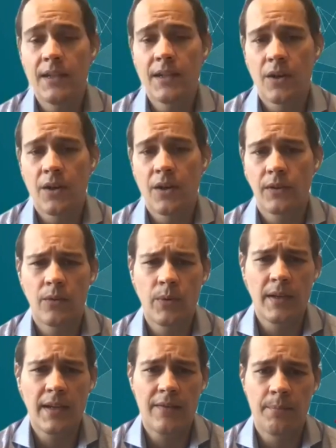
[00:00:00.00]
this keynote,
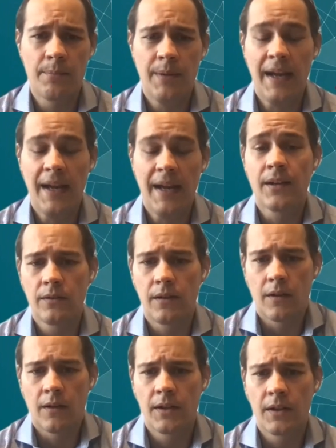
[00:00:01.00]
we have a
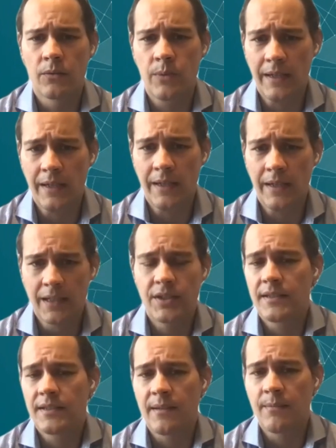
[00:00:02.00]
panel on
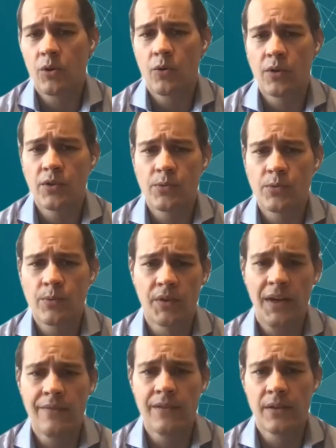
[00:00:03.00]
regulation and stablecoins
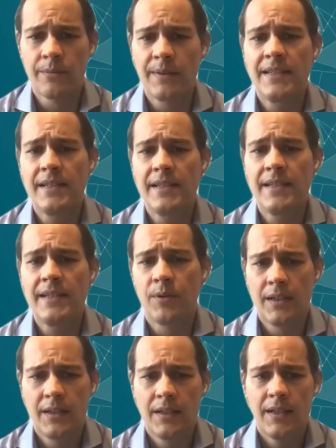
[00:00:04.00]
where we'll dive a little bit
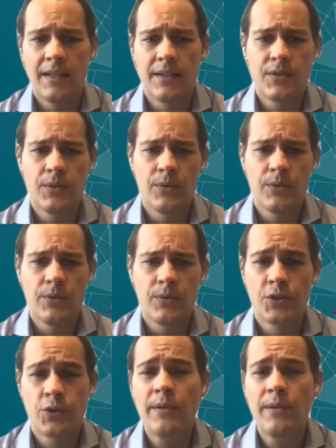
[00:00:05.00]
deeper
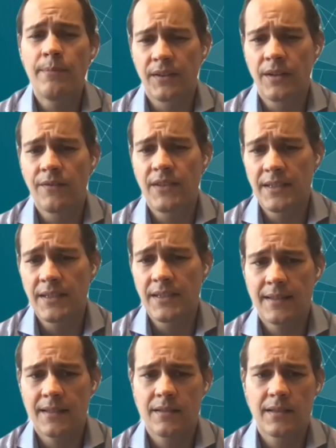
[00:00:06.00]
into the treatment of
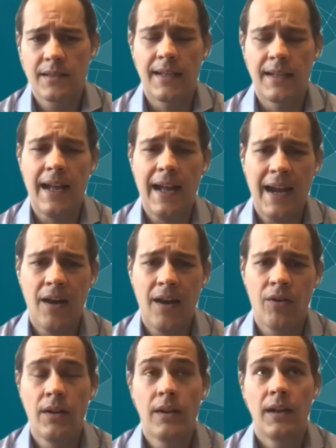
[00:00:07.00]
these assets and
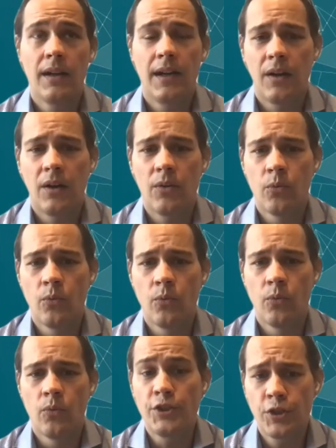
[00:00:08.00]
how
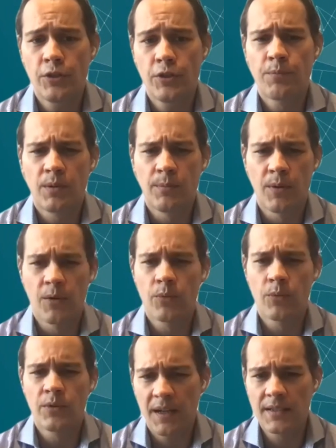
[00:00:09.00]
we should
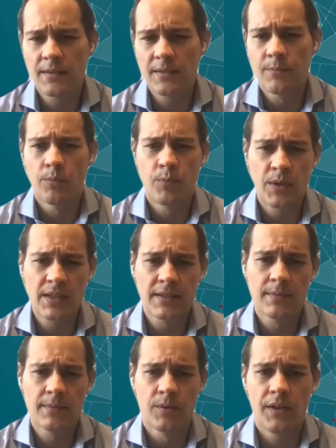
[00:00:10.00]
promote responsible,
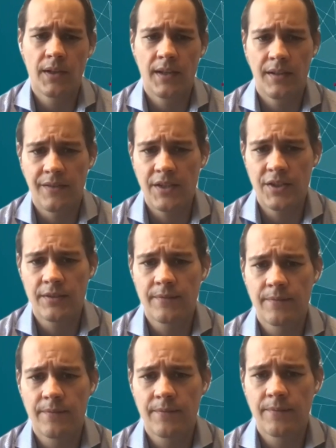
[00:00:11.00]
principled
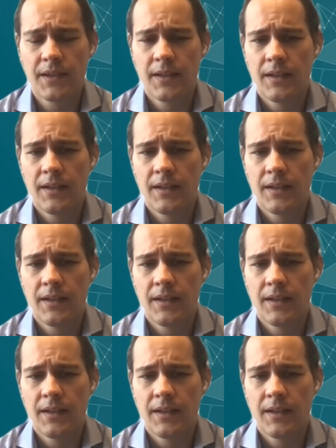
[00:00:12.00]
innovation.